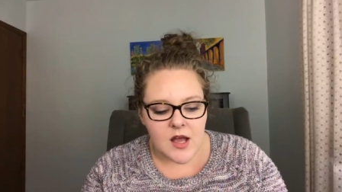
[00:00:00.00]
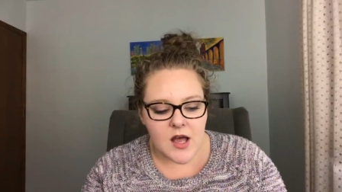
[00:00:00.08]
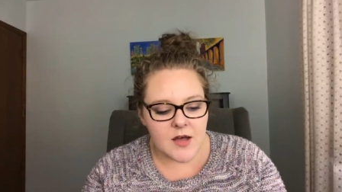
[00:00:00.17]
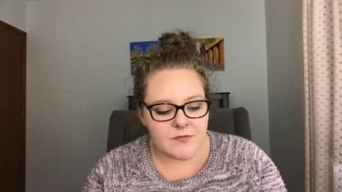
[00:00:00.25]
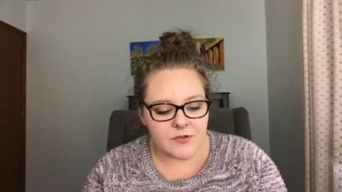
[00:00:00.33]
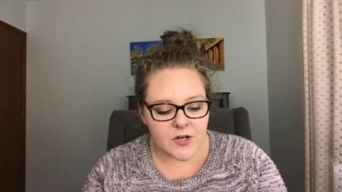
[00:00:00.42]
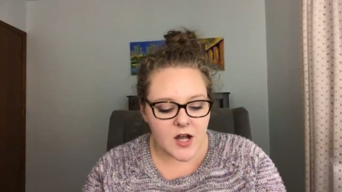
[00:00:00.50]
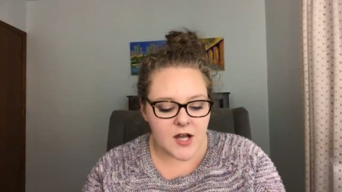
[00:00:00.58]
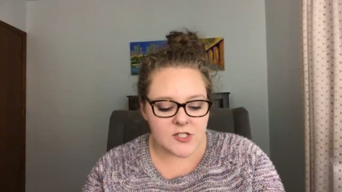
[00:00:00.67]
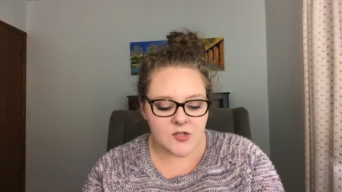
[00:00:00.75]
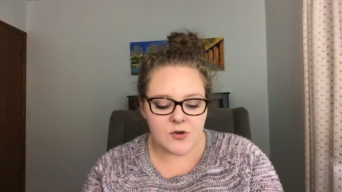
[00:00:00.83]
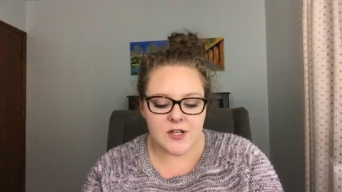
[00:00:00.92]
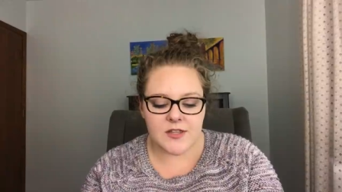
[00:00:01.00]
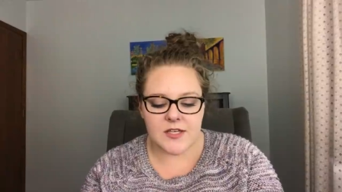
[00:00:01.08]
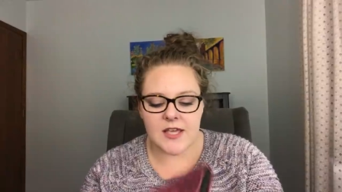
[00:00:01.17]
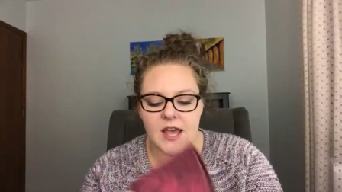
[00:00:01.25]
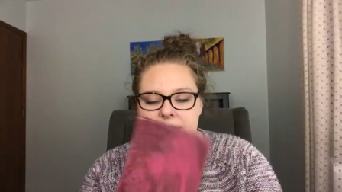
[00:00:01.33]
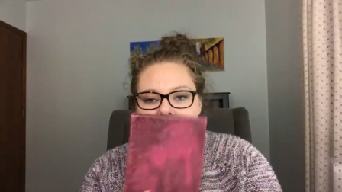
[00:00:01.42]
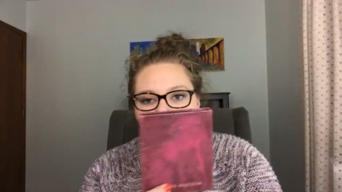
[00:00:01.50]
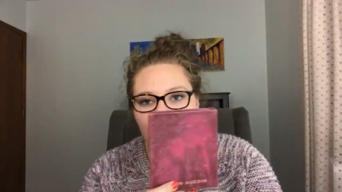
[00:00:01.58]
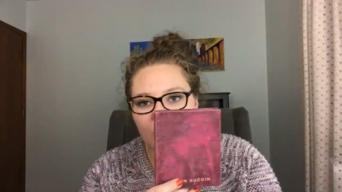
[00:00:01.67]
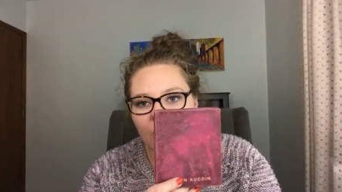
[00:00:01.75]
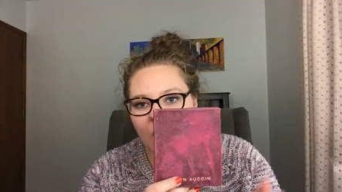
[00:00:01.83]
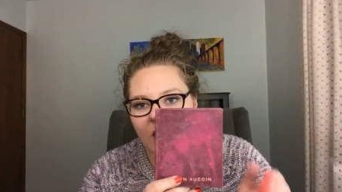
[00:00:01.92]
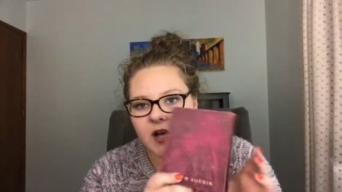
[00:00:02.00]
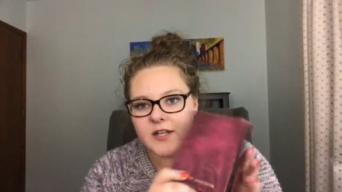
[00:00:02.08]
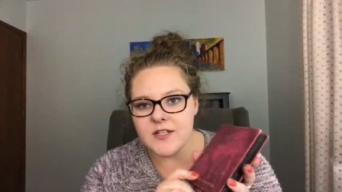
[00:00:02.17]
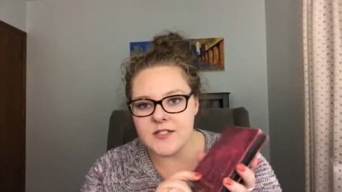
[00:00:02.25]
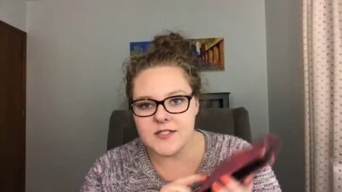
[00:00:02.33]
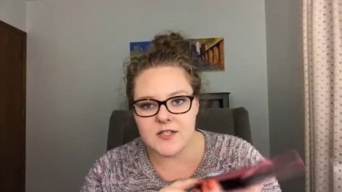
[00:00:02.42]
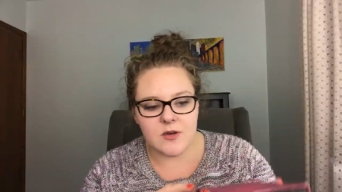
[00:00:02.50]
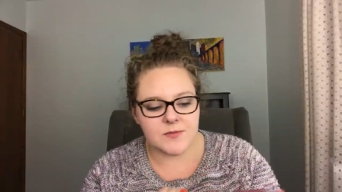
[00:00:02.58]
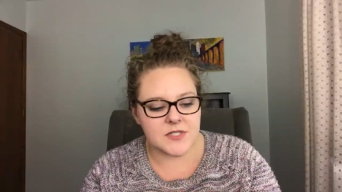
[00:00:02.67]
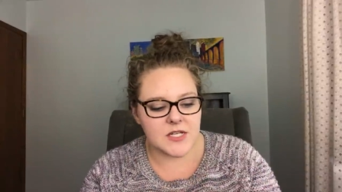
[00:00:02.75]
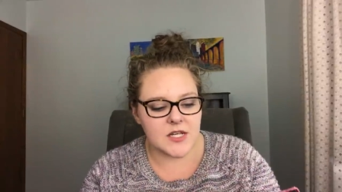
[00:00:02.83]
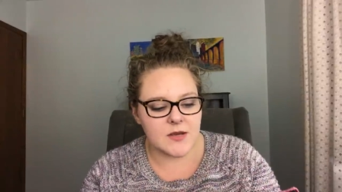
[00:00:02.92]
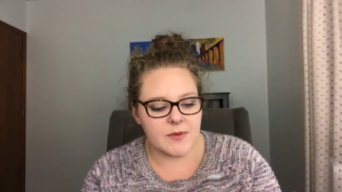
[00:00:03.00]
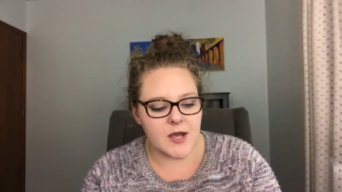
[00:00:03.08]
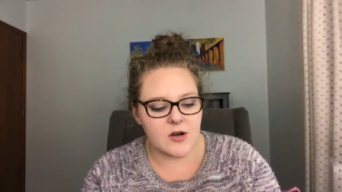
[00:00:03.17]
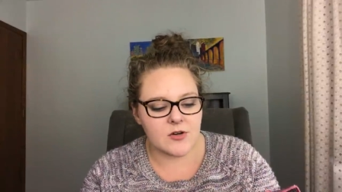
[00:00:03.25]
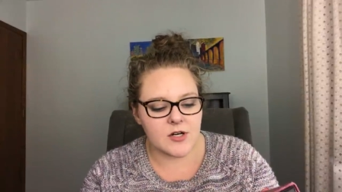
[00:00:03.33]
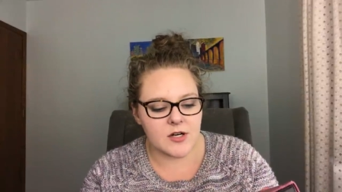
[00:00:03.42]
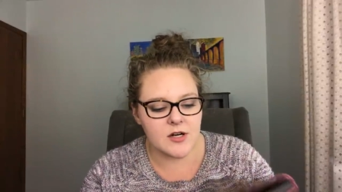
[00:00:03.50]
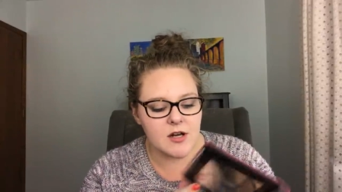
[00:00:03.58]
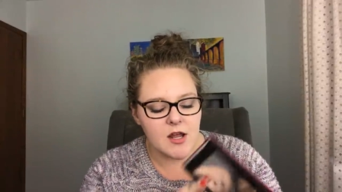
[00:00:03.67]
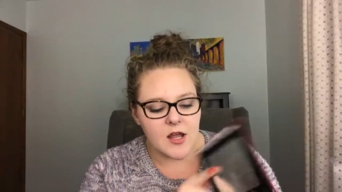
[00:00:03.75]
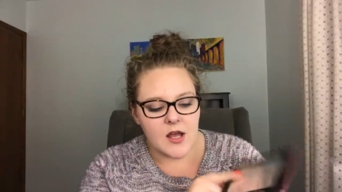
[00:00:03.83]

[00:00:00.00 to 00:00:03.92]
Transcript: Um, for contour, the Kevyn Aucoin Sculpting Powder.